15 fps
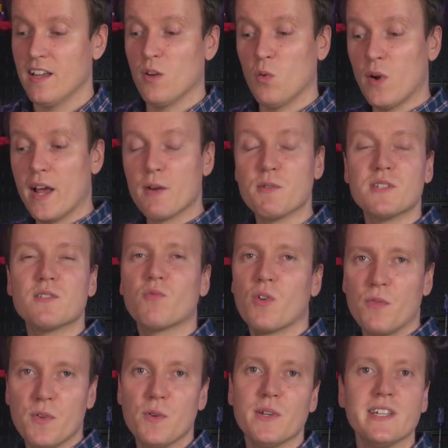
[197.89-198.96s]
When I was
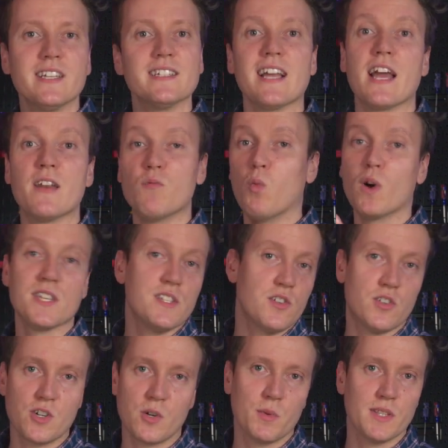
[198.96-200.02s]
reviewing this, I wasn't
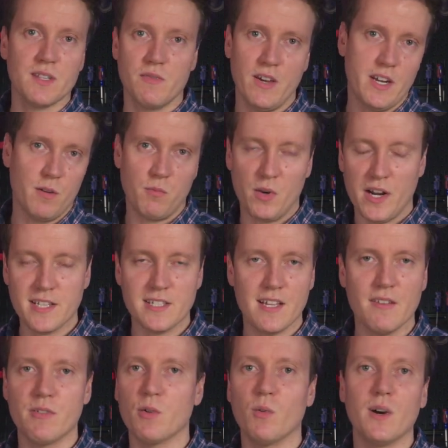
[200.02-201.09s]
sure what the final price
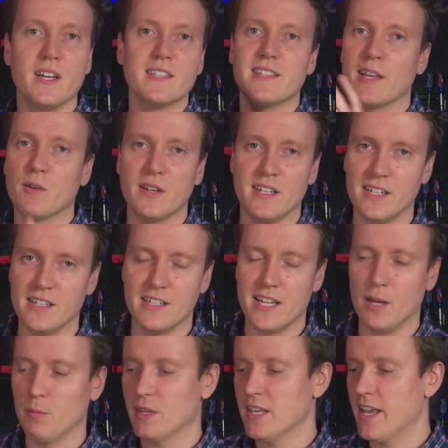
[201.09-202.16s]
of it was. They didn't
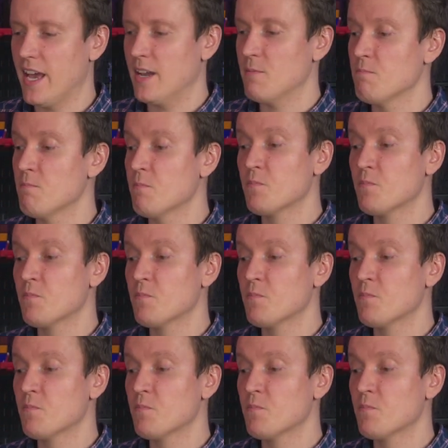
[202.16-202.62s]
tell me yet.